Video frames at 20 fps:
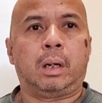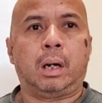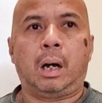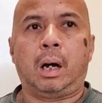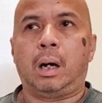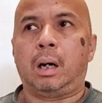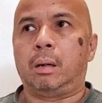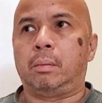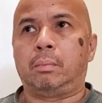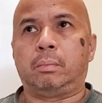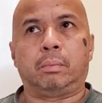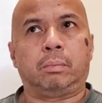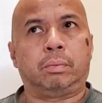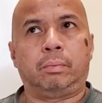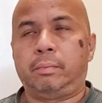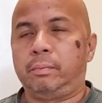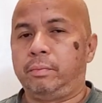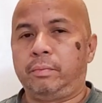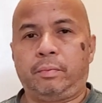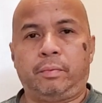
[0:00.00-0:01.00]

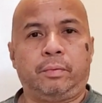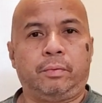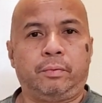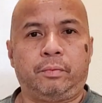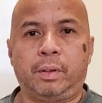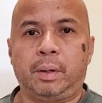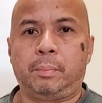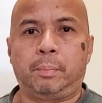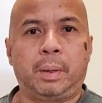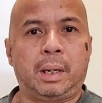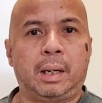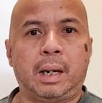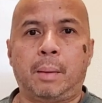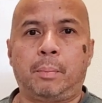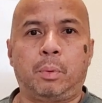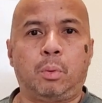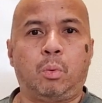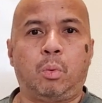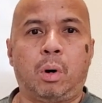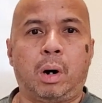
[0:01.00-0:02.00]
Fitbit,
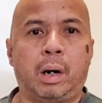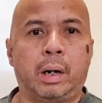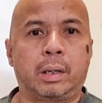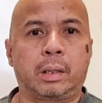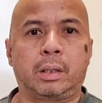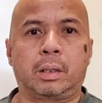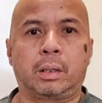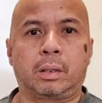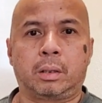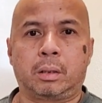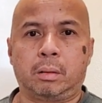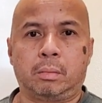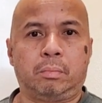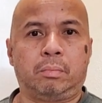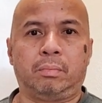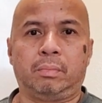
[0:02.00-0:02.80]
Apple Watch,